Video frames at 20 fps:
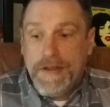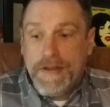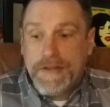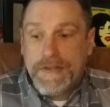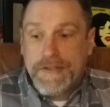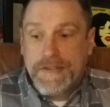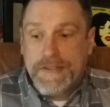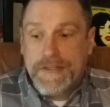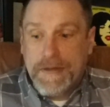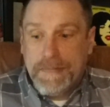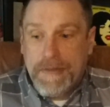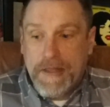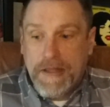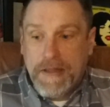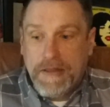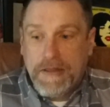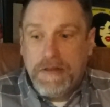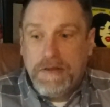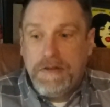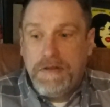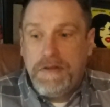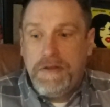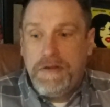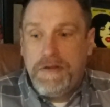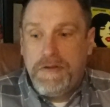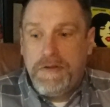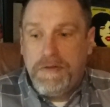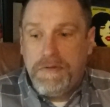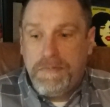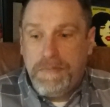something a
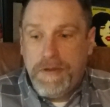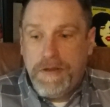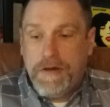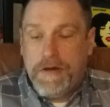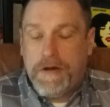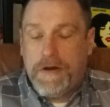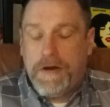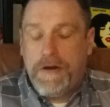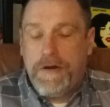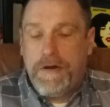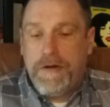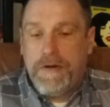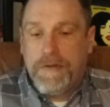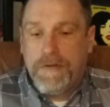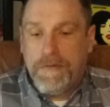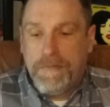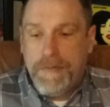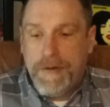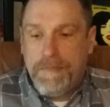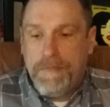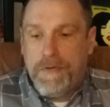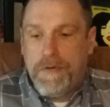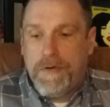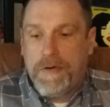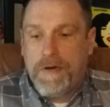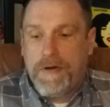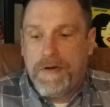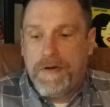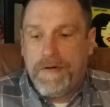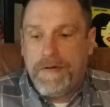little bit harder, a little bit
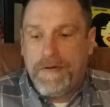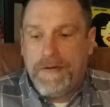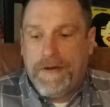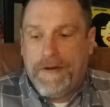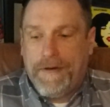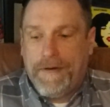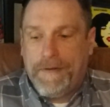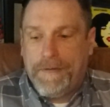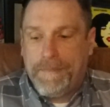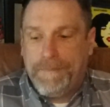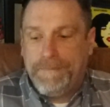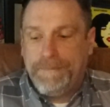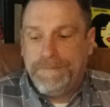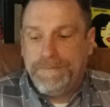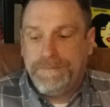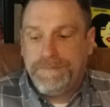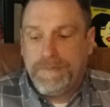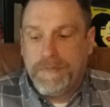more, um,